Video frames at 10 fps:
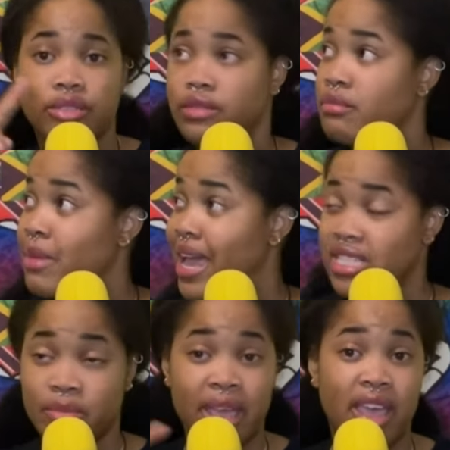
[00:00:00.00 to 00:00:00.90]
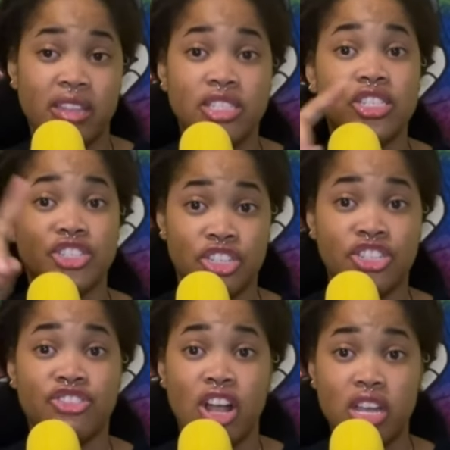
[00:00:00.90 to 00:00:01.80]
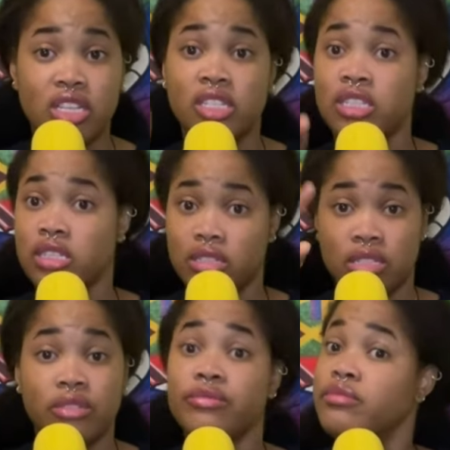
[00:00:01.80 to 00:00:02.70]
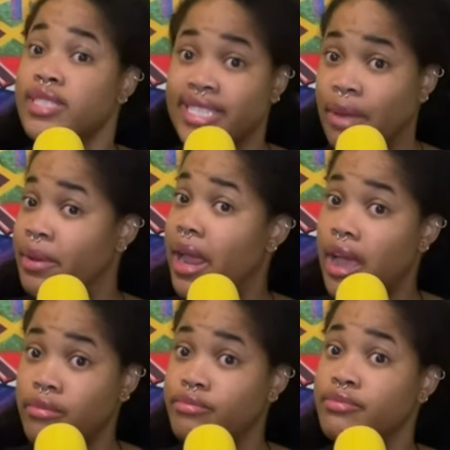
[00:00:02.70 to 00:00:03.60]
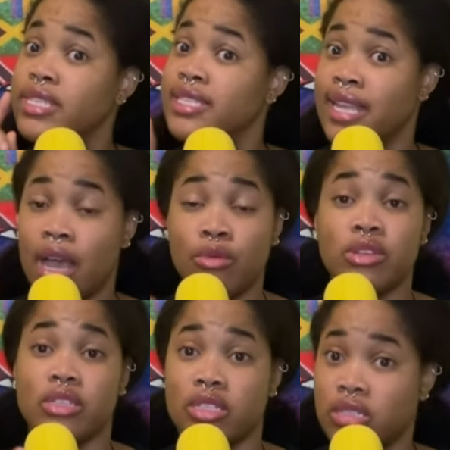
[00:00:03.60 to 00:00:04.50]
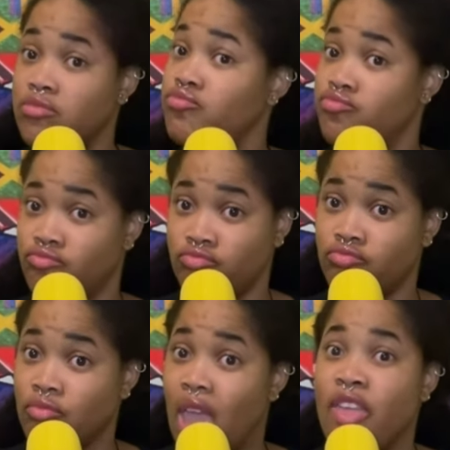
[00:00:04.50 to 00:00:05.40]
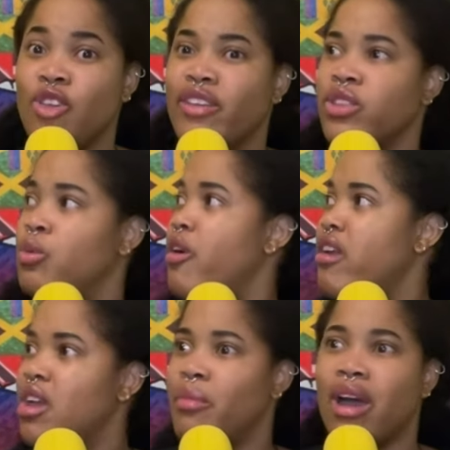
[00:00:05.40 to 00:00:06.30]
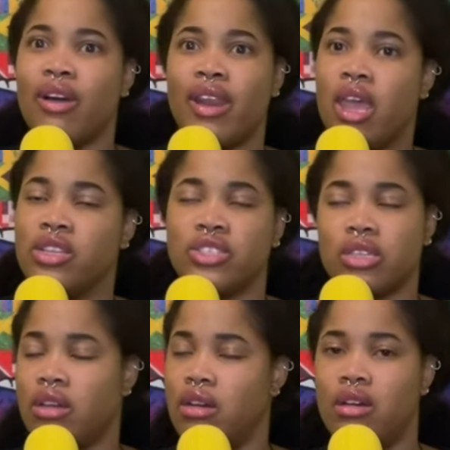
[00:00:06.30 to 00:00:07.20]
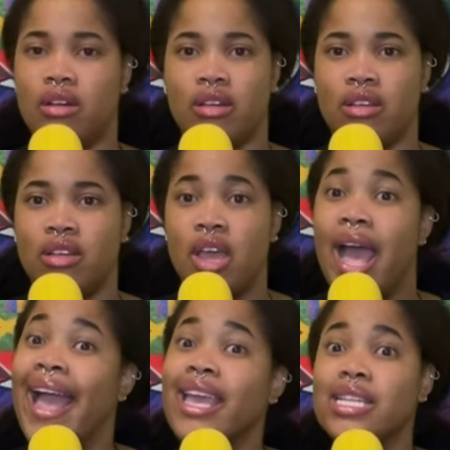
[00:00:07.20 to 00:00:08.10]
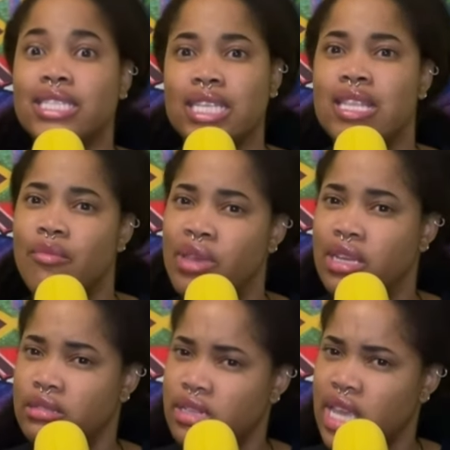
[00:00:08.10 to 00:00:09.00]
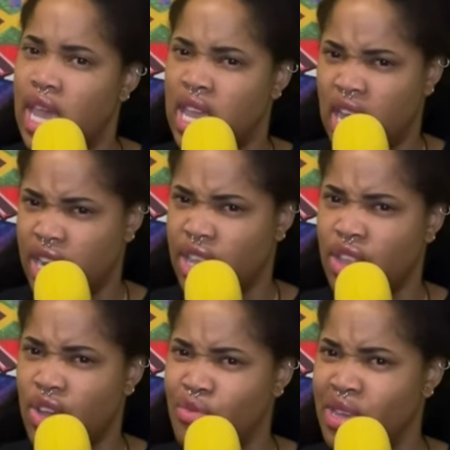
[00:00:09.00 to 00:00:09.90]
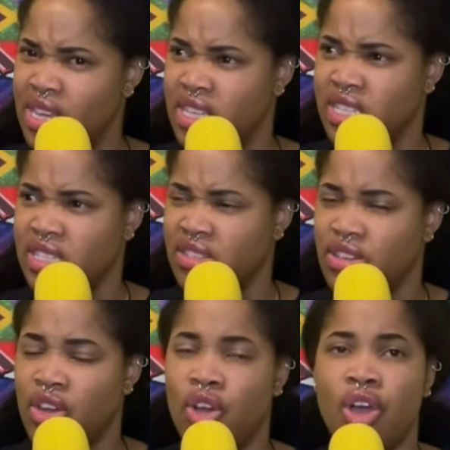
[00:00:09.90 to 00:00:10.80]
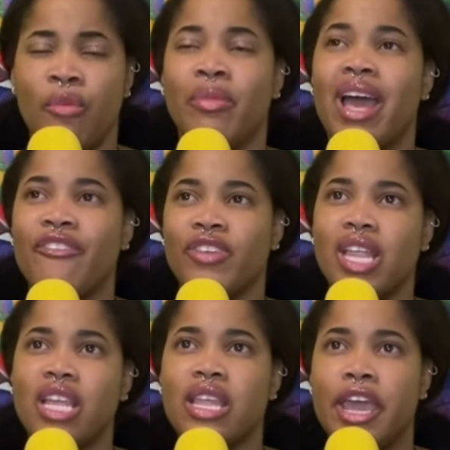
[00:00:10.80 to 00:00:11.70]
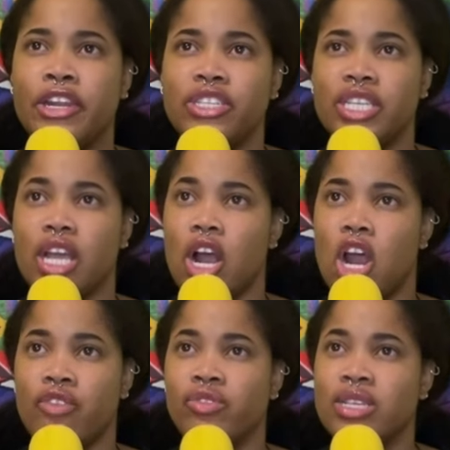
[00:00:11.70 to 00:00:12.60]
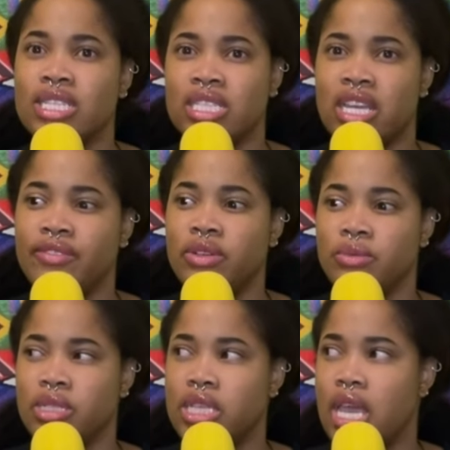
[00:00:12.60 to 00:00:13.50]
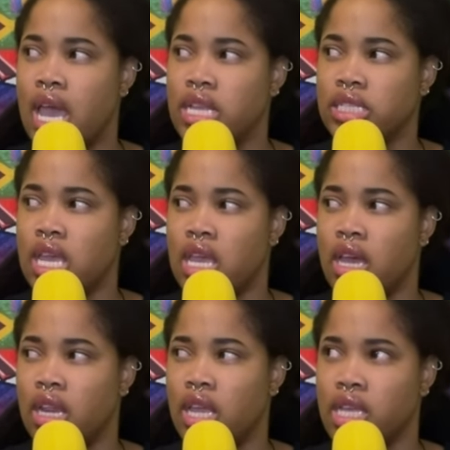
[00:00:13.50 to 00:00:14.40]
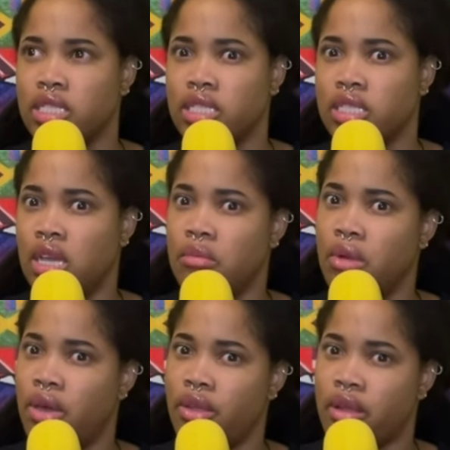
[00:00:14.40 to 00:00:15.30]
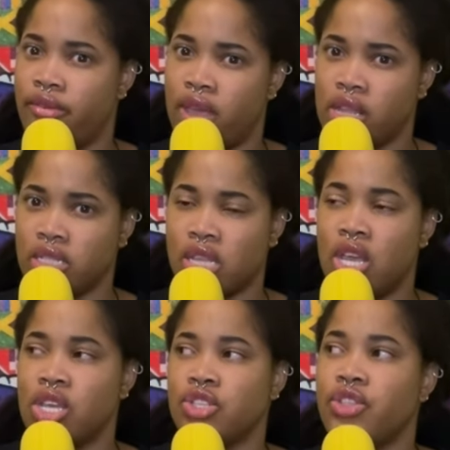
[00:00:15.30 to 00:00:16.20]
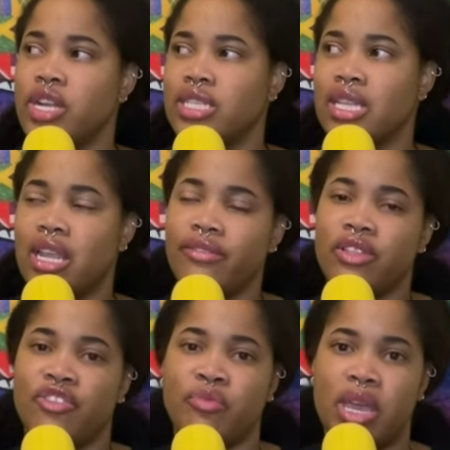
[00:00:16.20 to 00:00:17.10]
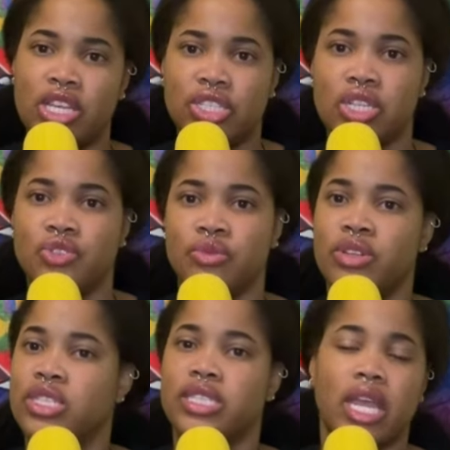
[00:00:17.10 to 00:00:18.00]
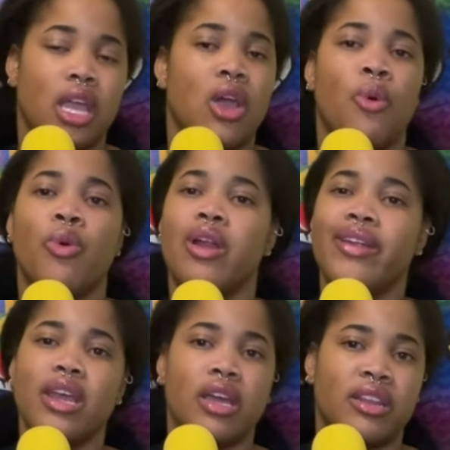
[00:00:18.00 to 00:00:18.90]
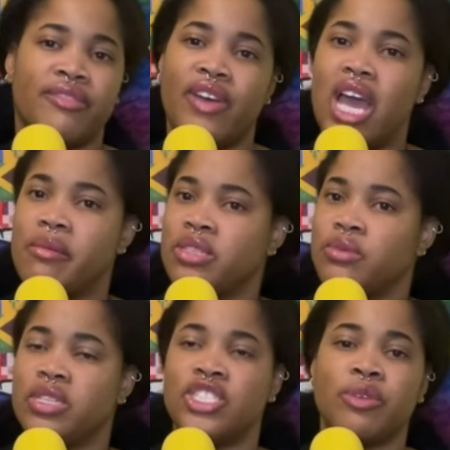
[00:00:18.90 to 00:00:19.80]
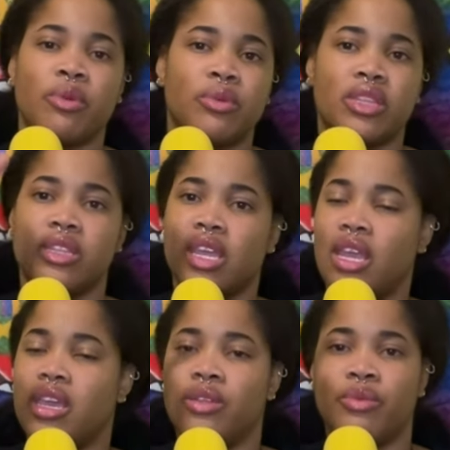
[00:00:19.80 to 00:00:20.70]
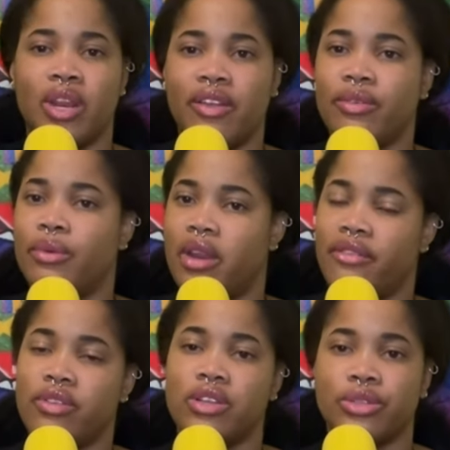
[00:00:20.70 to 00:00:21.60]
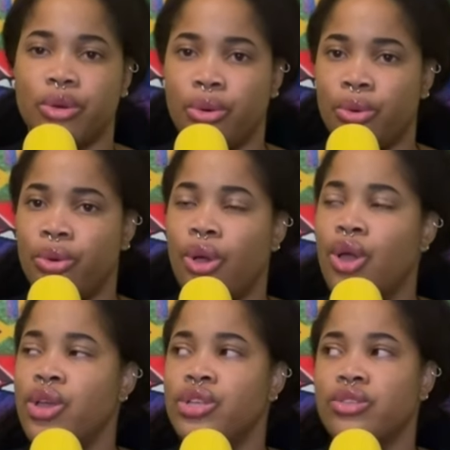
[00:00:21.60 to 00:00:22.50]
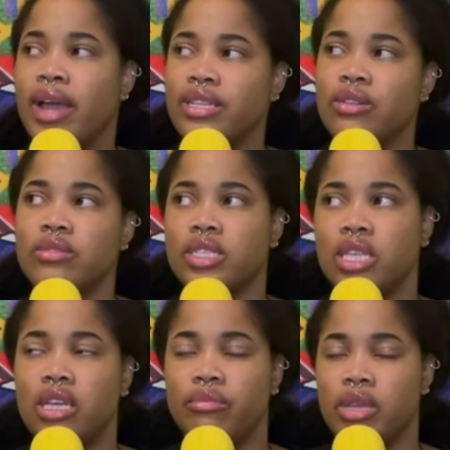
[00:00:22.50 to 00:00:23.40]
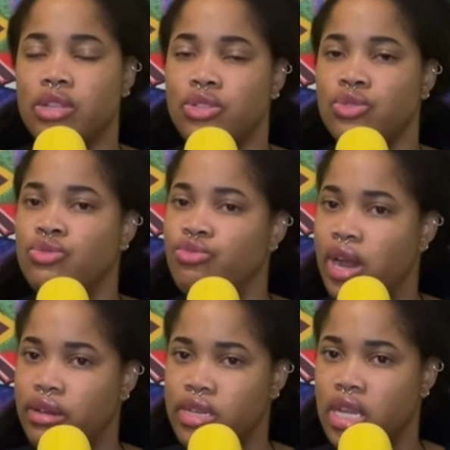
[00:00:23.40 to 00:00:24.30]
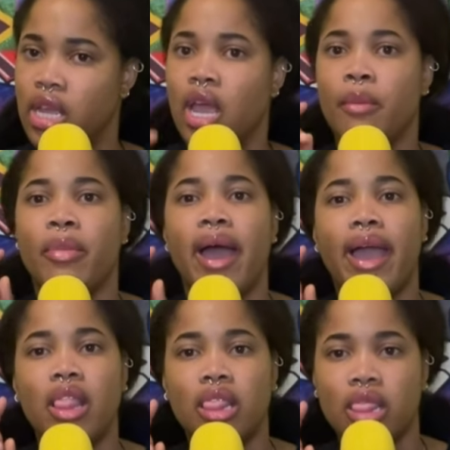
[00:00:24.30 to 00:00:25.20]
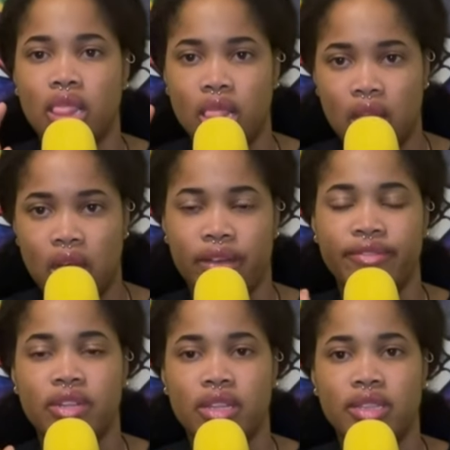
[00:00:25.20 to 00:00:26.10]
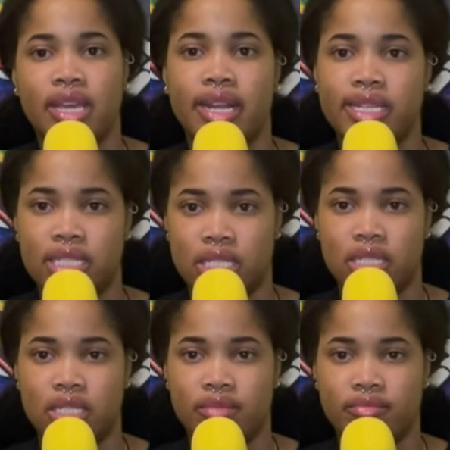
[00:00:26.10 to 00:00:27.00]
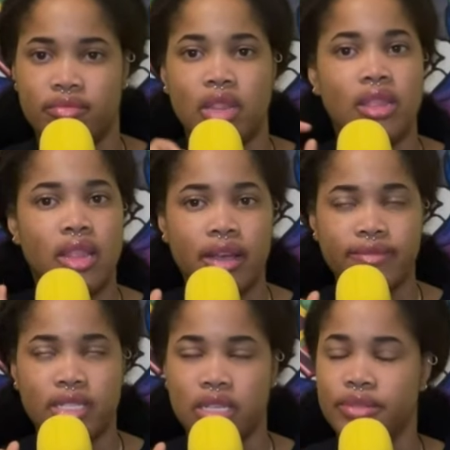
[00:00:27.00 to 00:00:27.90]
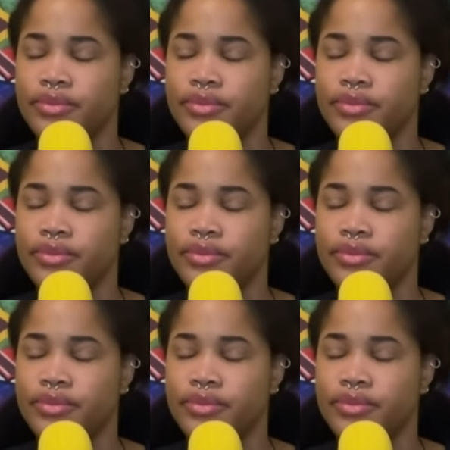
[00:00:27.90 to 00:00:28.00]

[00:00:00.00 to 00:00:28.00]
Mas bands, your trucks, step it up because that was, and you have to worry about like just oh I can see that being a little chaotic though, because you know, but I feel like the energy at Carnival is never really as chaotic as some other events. So there's a level of patience where we're just like, we're already under vibes and we're chipping with the thing and whatever, whatever is cool. So I don't see it being too rowdy, but I loved that idea. Loved it.